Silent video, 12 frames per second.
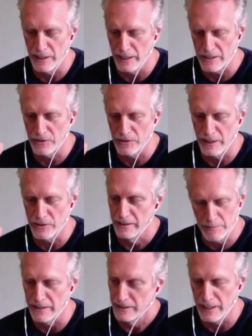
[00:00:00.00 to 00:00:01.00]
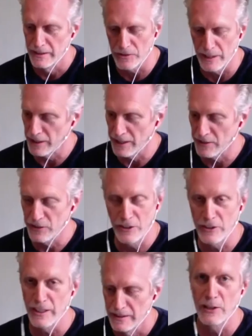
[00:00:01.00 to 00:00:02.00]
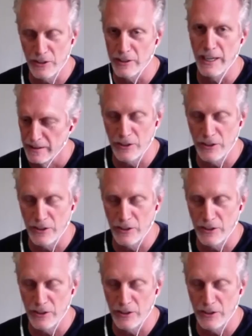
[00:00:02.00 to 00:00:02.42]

And quite honestly, you're not alone.